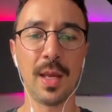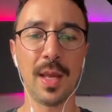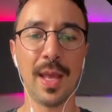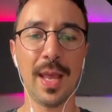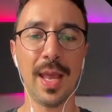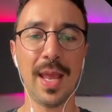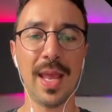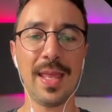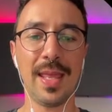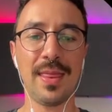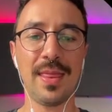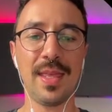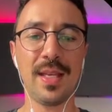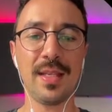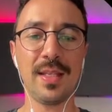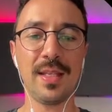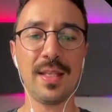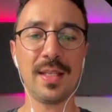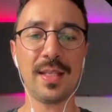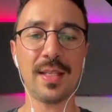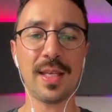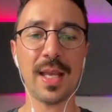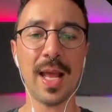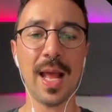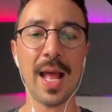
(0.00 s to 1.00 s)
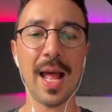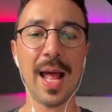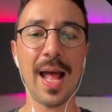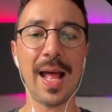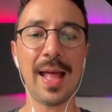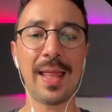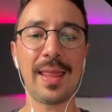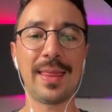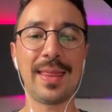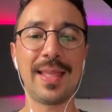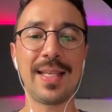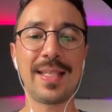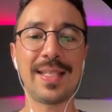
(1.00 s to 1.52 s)
and this is
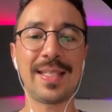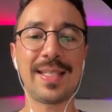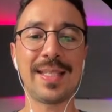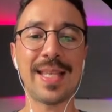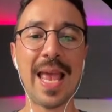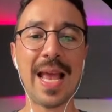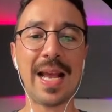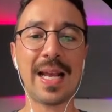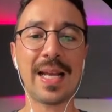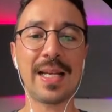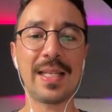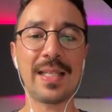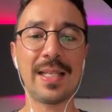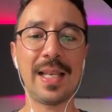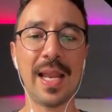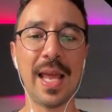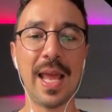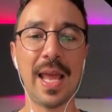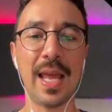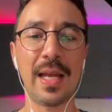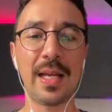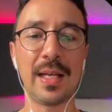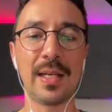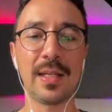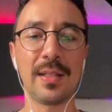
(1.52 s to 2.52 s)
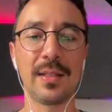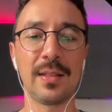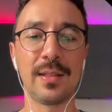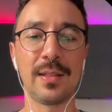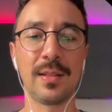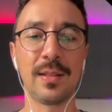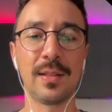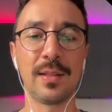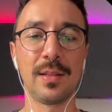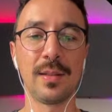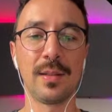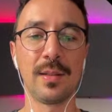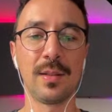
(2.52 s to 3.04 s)
the second leg.
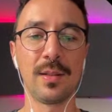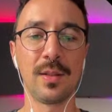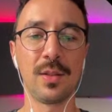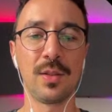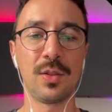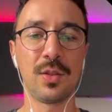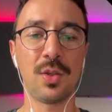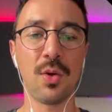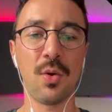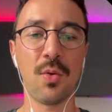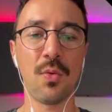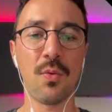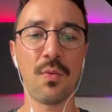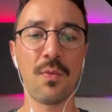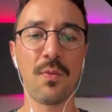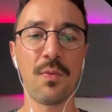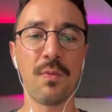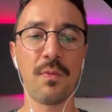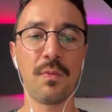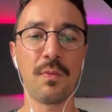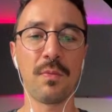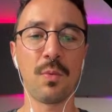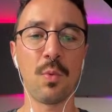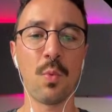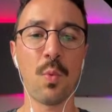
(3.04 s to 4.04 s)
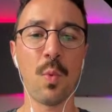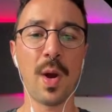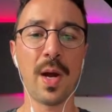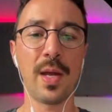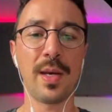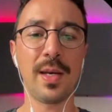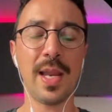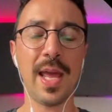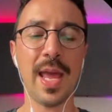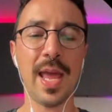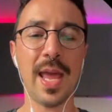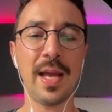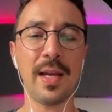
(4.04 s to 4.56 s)
So one
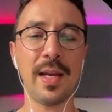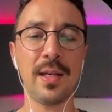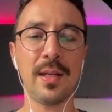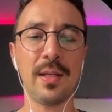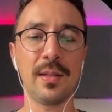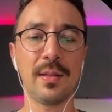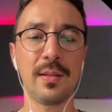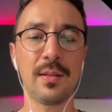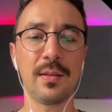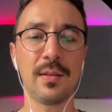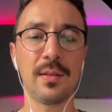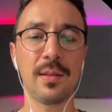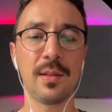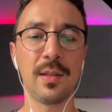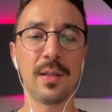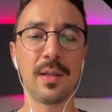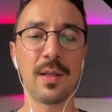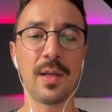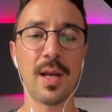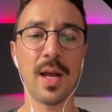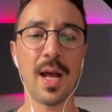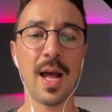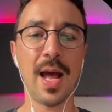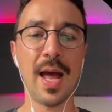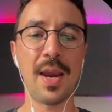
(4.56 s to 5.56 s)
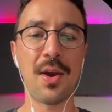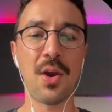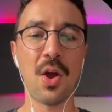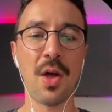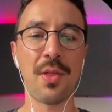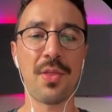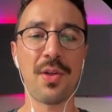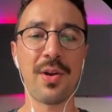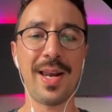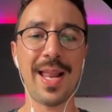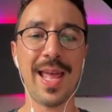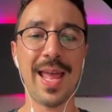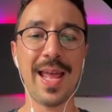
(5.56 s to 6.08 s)
leg,
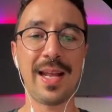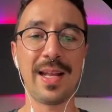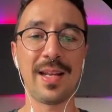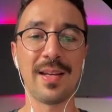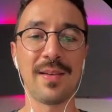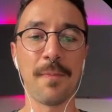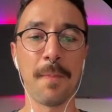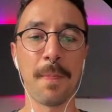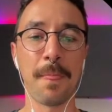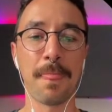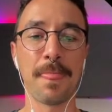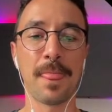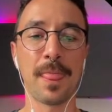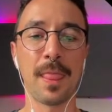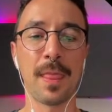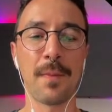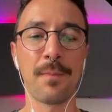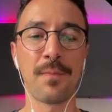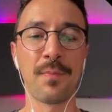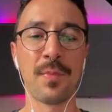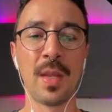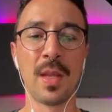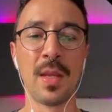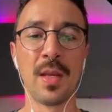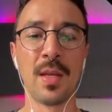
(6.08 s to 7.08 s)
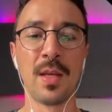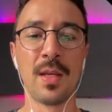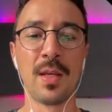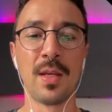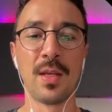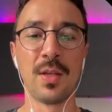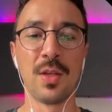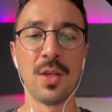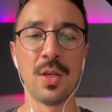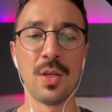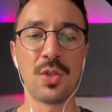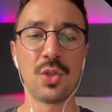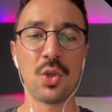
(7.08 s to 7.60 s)
another leg.
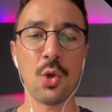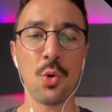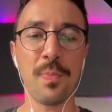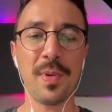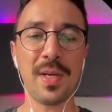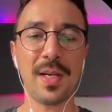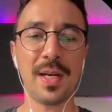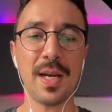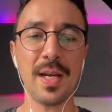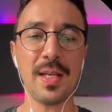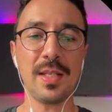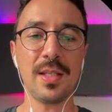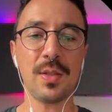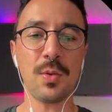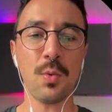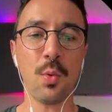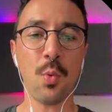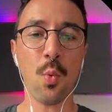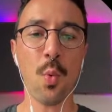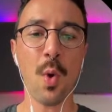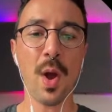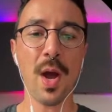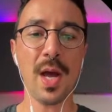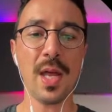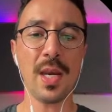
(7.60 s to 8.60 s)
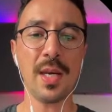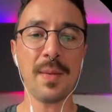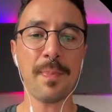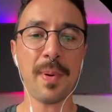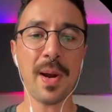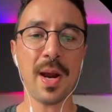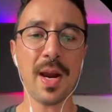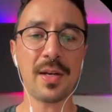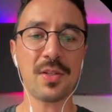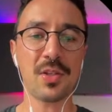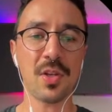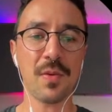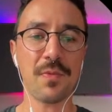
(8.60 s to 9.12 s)
So because one
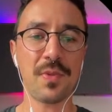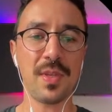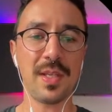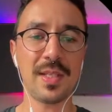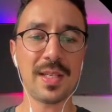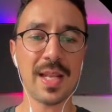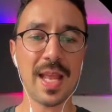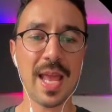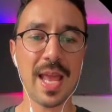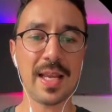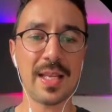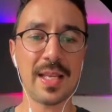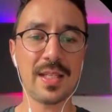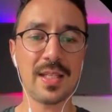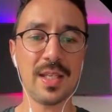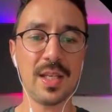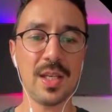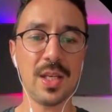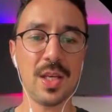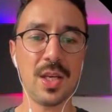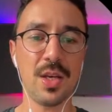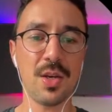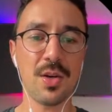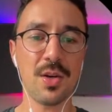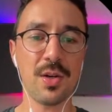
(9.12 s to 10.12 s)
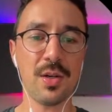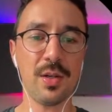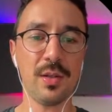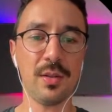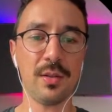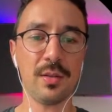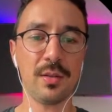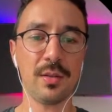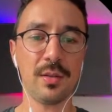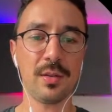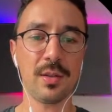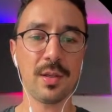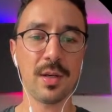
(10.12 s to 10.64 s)
part of this leg is here
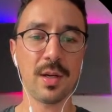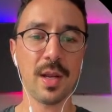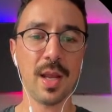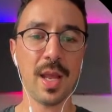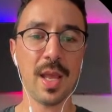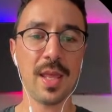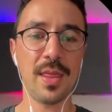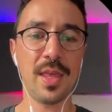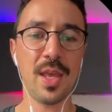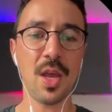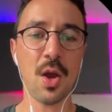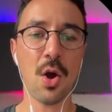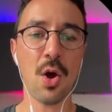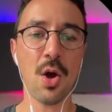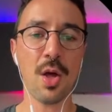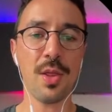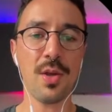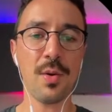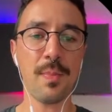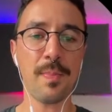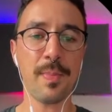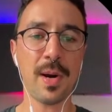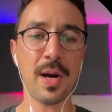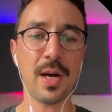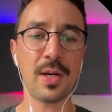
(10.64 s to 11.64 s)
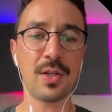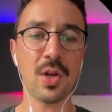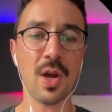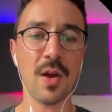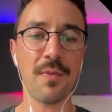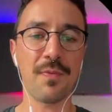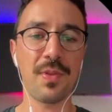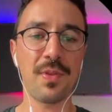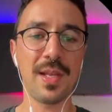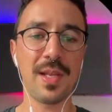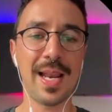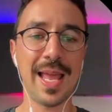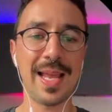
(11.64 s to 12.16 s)
and the other part
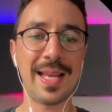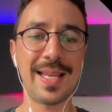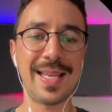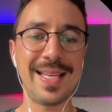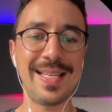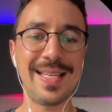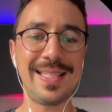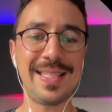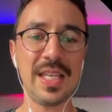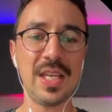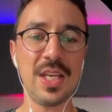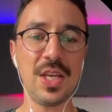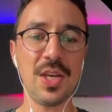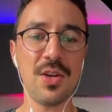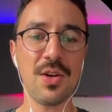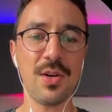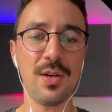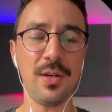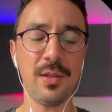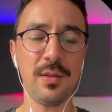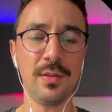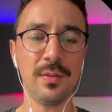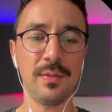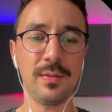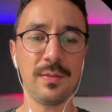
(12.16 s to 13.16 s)
of the leg is here,